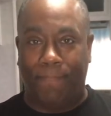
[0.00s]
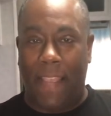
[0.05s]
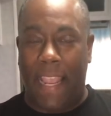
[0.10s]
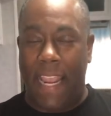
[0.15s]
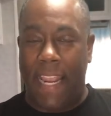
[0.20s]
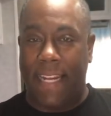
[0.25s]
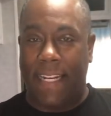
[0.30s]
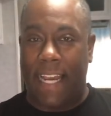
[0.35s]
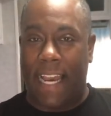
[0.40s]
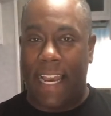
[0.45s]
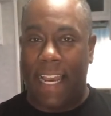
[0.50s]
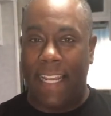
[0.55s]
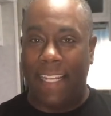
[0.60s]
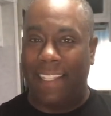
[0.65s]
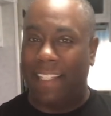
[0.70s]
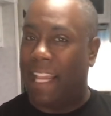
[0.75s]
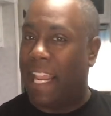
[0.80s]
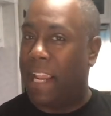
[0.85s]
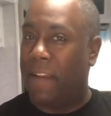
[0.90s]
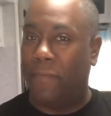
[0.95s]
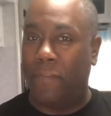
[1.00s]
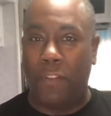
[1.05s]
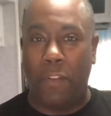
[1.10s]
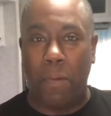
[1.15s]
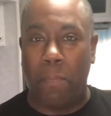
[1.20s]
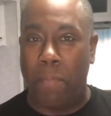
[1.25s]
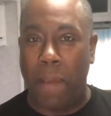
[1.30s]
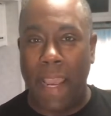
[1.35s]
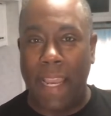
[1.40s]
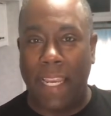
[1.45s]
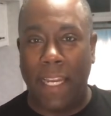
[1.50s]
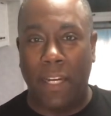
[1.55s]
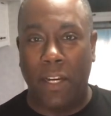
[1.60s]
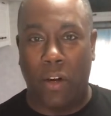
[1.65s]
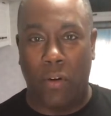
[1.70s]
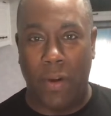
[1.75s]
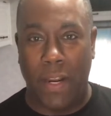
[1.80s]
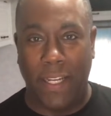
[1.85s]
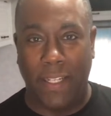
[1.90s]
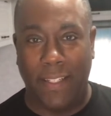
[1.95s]
and I saved the bacon
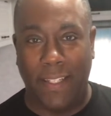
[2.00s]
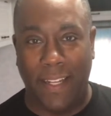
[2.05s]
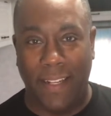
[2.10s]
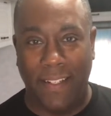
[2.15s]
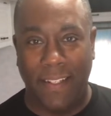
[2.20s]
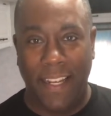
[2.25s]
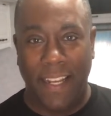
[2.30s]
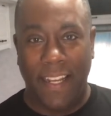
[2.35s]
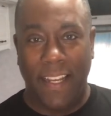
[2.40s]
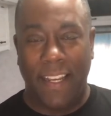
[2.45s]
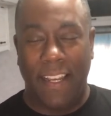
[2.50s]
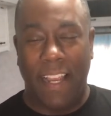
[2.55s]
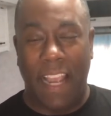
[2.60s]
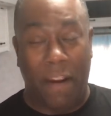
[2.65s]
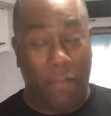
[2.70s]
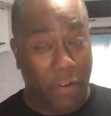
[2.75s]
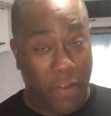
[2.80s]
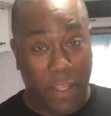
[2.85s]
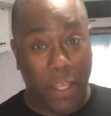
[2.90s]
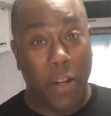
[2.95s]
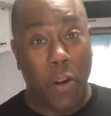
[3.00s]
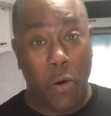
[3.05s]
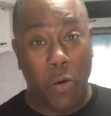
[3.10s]
grease, and everything